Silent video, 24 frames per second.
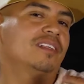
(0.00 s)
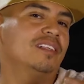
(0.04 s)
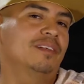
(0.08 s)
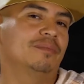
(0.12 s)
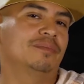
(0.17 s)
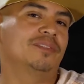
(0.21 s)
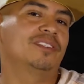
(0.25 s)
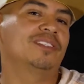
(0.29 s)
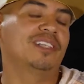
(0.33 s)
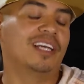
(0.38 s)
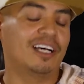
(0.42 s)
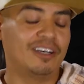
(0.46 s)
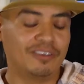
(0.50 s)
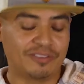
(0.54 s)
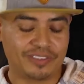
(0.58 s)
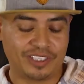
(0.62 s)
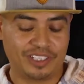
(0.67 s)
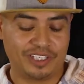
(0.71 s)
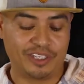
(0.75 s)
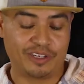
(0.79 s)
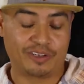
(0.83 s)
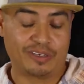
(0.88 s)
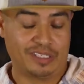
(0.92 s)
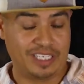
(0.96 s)
in themselves
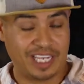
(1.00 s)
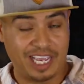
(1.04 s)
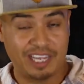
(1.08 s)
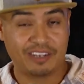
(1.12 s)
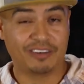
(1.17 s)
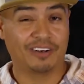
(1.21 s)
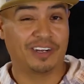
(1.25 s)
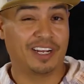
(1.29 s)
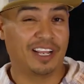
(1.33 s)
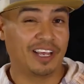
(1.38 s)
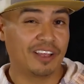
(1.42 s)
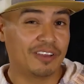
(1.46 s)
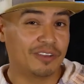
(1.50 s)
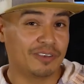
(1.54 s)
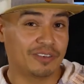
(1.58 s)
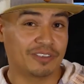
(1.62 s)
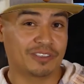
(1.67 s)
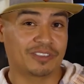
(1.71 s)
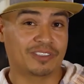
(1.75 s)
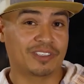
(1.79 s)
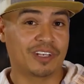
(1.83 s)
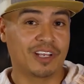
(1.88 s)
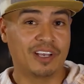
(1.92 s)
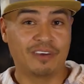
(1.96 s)
and look down on
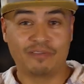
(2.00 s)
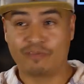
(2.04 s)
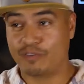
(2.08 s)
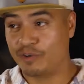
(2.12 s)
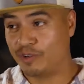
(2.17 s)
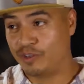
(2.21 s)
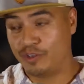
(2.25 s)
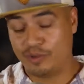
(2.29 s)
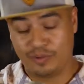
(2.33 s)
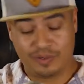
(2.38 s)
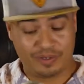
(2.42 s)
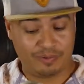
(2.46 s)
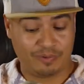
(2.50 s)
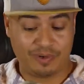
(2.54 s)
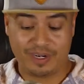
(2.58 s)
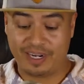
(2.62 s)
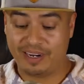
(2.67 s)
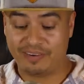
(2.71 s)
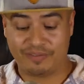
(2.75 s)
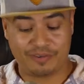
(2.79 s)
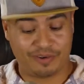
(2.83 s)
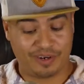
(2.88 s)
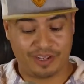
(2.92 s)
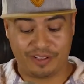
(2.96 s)
others for doing
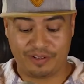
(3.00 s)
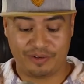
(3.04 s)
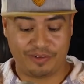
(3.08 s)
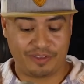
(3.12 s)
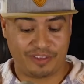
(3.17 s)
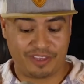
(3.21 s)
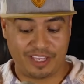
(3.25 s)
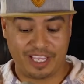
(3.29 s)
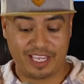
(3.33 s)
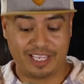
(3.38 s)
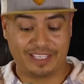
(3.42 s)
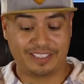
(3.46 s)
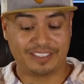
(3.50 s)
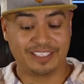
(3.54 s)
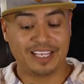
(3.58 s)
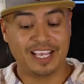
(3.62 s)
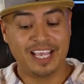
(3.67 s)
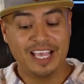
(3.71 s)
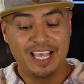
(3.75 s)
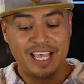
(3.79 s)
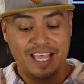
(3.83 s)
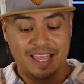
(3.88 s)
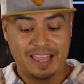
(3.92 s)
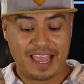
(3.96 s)
whatever other things
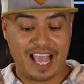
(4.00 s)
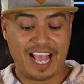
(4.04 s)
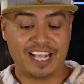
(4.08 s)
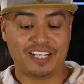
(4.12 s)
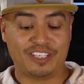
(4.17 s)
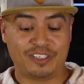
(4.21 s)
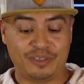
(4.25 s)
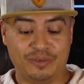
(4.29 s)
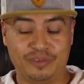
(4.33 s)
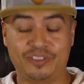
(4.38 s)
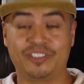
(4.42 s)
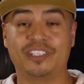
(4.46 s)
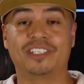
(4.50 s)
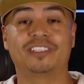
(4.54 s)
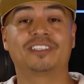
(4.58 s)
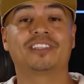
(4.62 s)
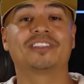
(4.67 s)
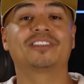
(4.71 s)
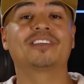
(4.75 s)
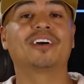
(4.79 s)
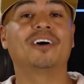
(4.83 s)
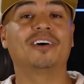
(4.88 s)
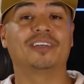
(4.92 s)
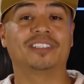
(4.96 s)
that's who
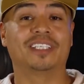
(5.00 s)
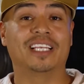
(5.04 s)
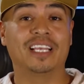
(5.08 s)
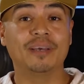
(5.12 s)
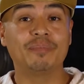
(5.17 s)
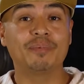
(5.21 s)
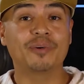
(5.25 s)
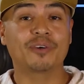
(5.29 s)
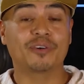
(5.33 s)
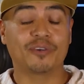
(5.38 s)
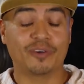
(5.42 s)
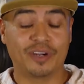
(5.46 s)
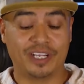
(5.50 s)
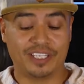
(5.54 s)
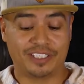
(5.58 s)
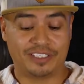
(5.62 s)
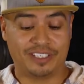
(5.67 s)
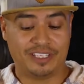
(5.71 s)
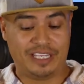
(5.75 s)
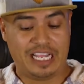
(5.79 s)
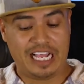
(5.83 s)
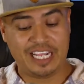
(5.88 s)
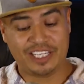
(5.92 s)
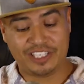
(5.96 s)
jesus calls hypocrites
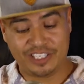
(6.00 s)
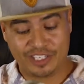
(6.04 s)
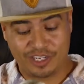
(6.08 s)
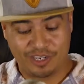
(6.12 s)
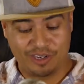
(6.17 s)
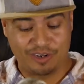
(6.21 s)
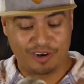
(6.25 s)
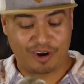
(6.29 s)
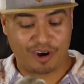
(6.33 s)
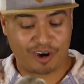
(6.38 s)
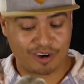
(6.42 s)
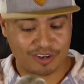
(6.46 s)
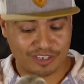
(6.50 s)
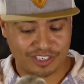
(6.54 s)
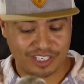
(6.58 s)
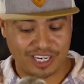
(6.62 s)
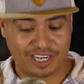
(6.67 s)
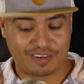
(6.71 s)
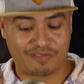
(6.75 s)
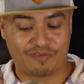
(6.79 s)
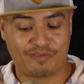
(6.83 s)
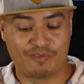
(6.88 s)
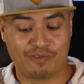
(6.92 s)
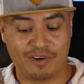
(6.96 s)
and that's a good heart
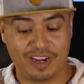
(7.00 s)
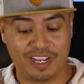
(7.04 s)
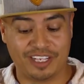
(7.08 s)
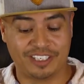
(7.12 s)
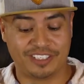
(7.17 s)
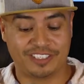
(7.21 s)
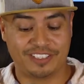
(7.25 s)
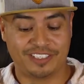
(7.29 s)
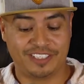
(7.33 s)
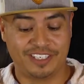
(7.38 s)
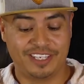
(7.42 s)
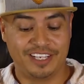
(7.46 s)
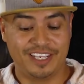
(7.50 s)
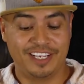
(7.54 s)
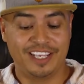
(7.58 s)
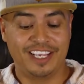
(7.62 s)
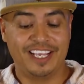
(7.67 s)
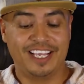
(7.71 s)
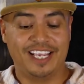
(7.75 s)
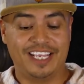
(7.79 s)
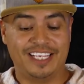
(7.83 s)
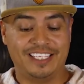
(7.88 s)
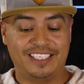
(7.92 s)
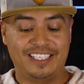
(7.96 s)
check for us
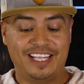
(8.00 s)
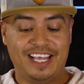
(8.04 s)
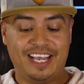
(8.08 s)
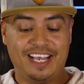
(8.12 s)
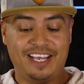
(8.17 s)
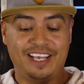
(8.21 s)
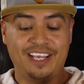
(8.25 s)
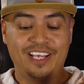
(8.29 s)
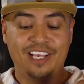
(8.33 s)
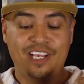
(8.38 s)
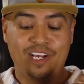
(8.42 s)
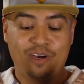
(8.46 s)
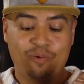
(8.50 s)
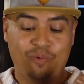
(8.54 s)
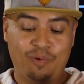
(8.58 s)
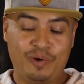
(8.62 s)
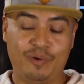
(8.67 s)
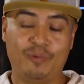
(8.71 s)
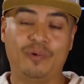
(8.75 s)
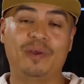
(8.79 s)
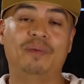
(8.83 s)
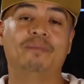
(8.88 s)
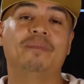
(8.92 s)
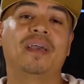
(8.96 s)
is that
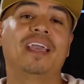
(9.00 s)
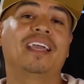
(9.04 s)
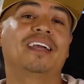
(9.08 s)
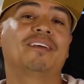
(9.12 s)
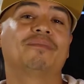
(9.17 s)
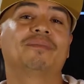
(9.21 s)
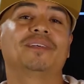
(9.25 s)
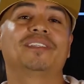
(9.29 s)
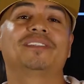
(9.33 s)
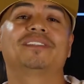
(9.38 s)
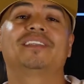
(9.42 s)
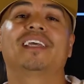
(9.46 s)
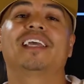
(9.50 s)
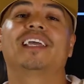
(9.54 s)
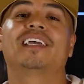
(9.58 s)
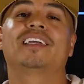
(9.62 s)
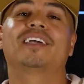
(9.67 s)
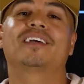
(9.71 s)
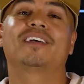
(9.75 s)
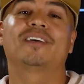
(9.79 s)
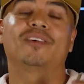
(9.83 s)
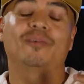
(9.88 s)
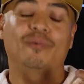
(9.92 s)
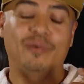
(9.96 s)
when we make a
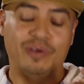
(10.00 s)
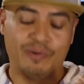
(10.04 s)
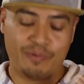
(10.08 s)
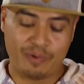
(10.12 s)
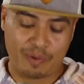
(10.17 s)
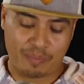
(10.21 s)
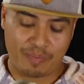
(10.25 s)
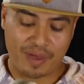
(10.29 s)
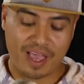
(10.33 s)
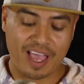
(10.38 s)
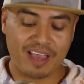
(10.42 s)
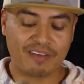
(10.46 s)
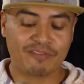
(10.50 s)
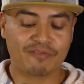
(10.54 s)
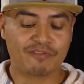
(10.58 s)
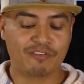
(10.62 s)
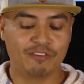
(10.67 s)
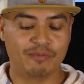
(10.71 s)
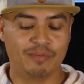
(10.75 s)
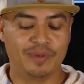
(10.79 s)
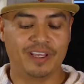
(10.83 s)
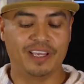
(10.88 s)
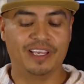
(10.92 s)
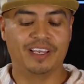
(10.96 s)
mistake we repent
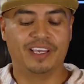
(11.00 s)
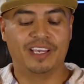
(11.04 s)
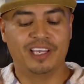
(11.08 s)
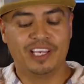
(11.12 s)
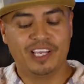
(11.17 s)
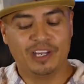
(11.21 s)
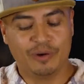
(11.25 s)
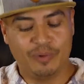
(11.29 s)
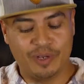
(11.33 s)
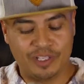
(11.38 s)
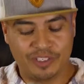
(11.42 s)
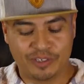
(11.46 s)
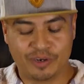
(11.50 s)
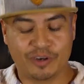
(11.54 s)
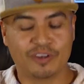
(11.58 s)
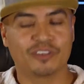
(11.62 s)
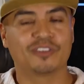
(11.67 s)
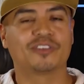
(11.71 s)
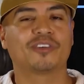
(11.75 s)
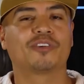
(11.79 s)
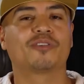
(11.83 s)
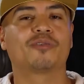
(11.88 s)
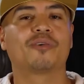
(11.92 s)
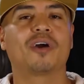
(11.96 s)
from it we turn
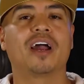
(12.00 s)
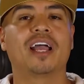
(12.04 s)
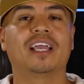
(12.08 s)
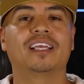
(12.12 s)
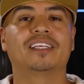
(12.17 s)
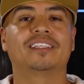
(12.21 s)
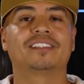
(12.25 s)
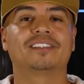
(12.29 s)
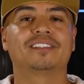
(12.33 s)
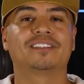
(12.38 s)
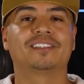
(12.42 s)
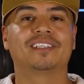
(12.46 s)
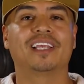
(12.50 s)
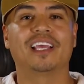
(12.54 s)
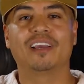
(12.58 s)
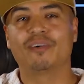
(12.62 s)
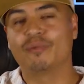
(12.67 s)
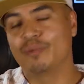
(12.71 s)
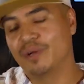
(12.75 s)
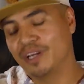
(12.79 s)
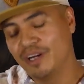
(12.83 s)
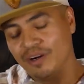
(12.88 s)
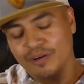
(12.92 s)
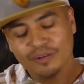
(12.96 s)
to christ and
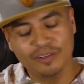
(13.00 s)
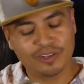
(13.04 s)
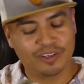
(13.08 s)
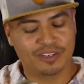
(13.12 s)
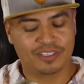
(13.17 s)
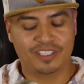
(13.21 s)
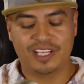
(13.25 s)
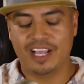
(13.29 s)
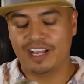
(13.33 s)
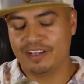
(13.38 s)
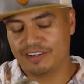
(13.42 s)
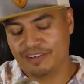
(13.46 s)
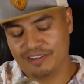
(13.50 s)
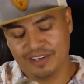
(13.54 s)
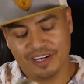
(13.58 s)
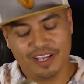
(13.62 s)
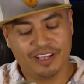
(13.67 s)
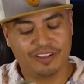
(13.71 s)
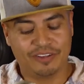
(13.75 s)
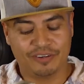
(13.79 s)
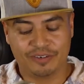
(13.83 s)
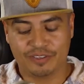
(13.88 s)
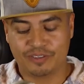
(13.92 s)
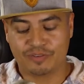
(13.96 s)
we don't look down on
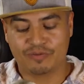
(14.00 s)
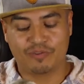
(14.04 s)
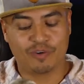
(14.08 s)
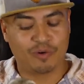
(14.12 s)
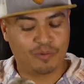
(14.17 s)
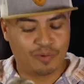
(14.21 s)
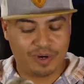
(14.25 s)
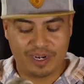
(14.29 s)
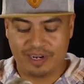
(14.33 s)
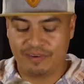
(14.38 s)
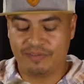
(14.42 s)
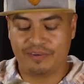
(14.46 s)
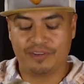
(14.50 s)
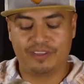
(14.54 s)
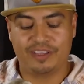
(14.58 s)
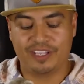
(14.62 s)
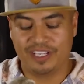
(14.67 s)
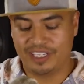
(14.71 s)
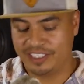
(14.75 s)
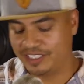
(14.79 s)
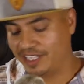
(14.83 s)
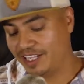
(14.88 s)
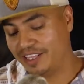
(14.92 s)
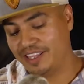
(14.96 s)
others for whatever
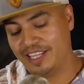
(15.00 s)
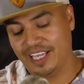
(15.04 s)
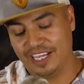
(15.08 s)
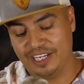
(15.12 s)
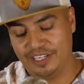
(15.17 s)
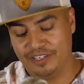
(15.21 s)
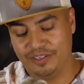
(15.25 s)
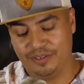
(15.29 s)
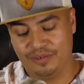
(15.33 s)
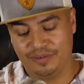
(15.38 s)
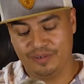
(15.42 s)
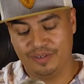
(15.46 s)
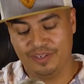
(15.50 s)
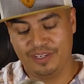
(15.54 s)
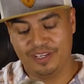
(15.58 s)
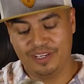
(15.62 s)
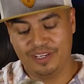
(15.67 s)
things that they do